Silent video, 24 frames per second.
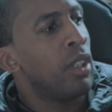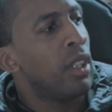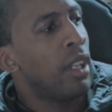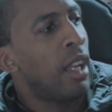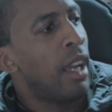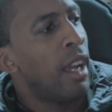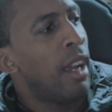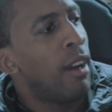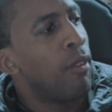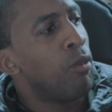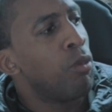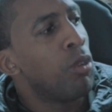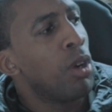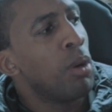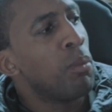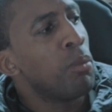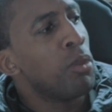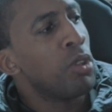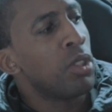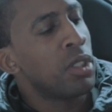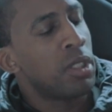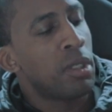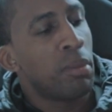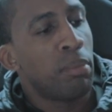I have one
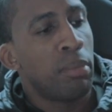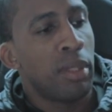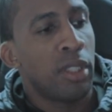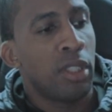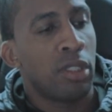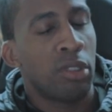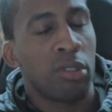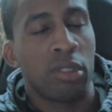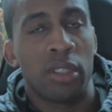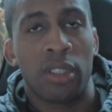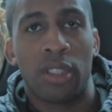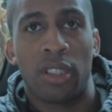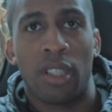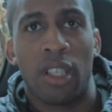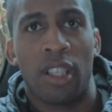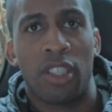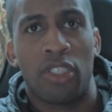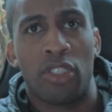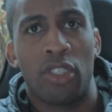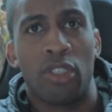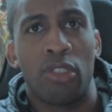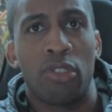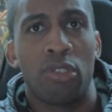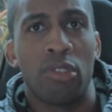more to build. So I
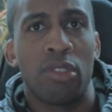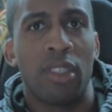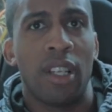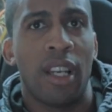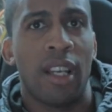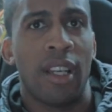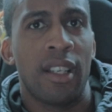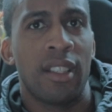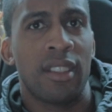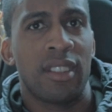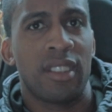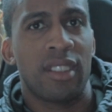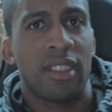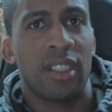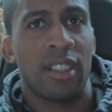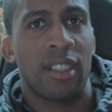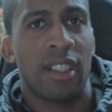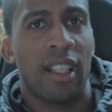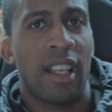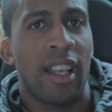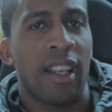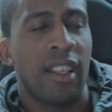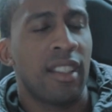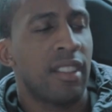showed you guys the
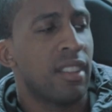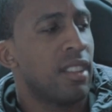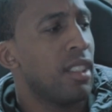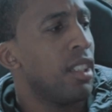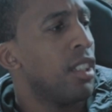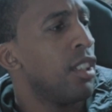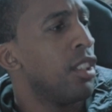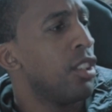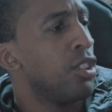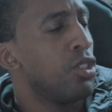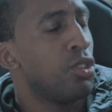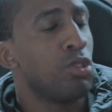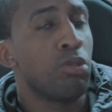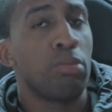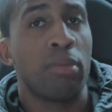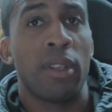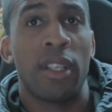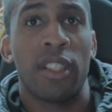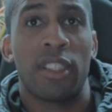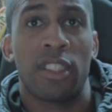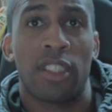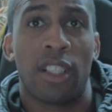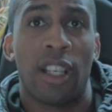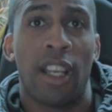last
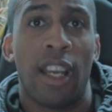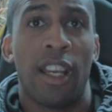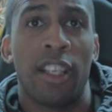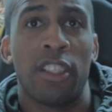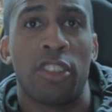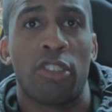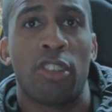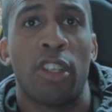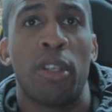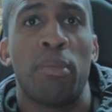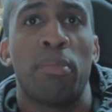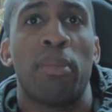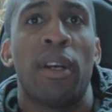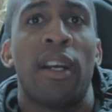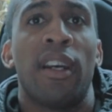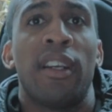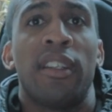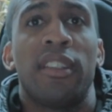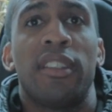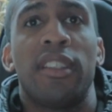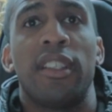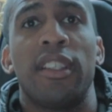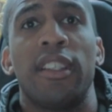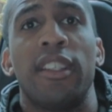Zoomed skyscraper
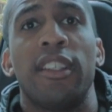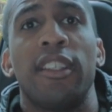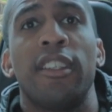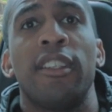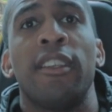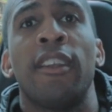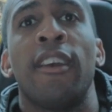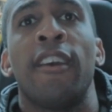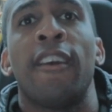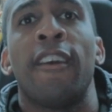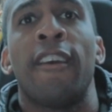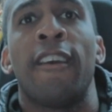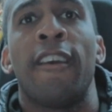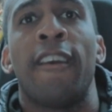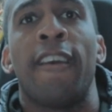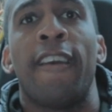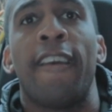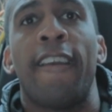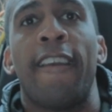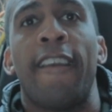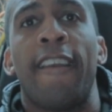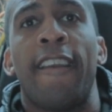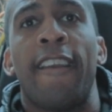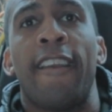I did,
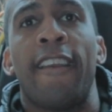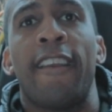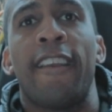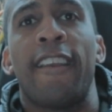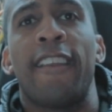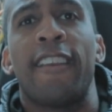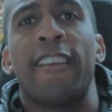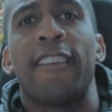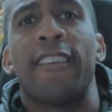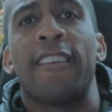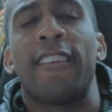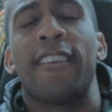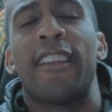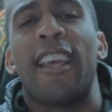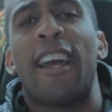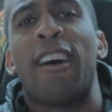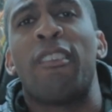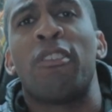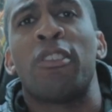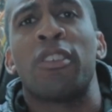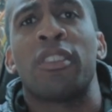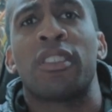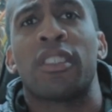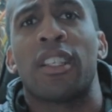and
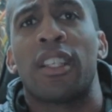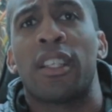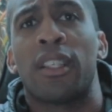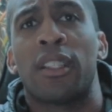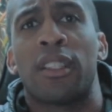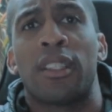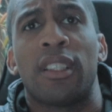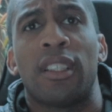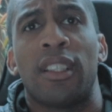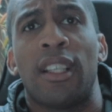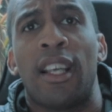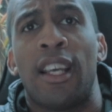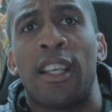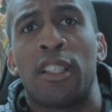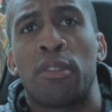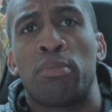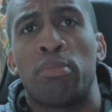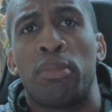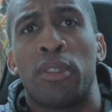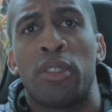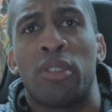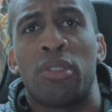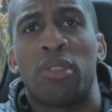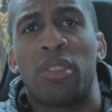that was like the
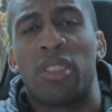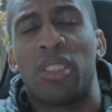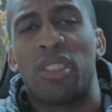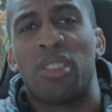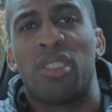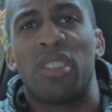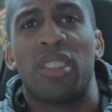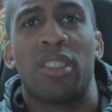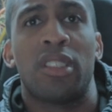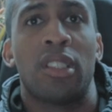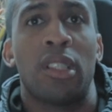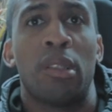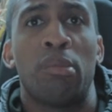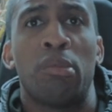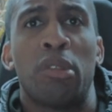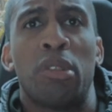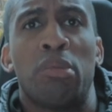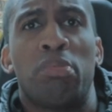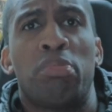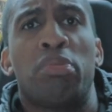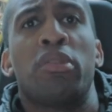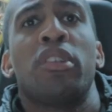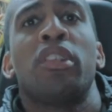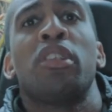last build. So the
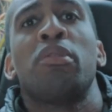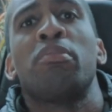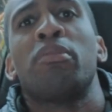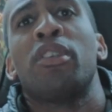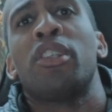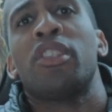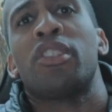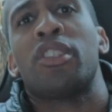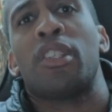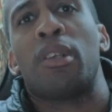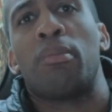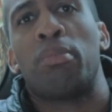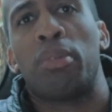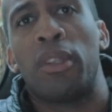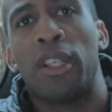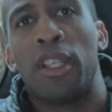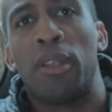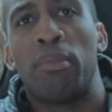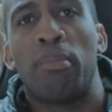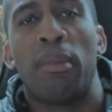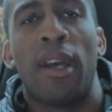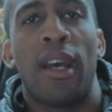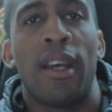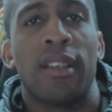summer, pretty much, I
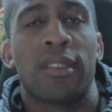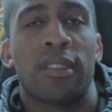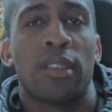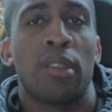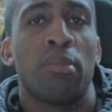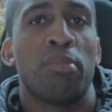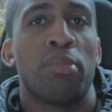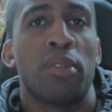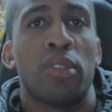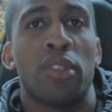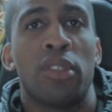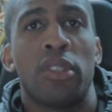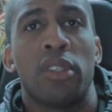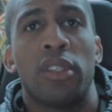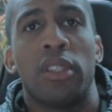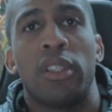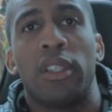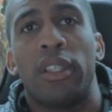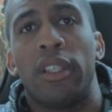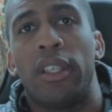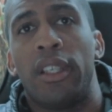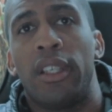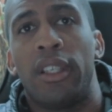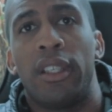played
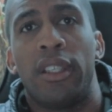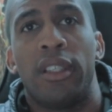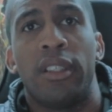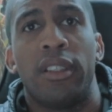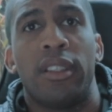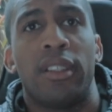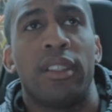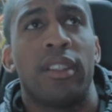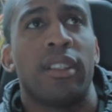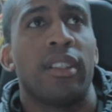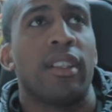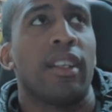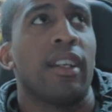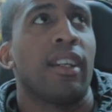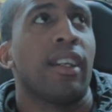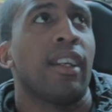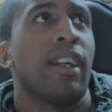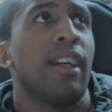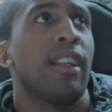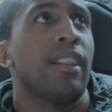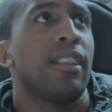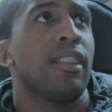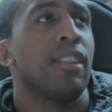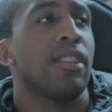basketball and I
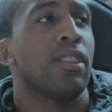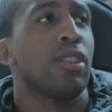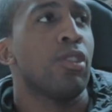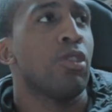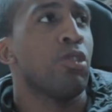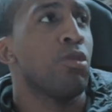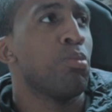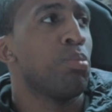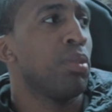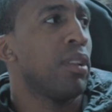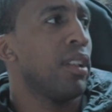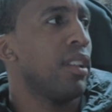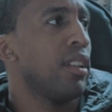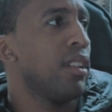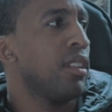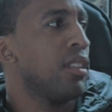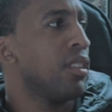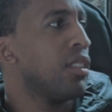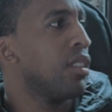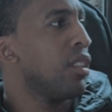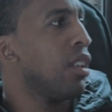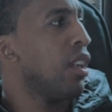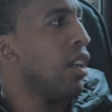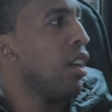got this whole
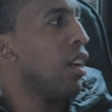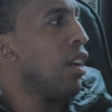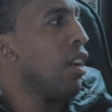place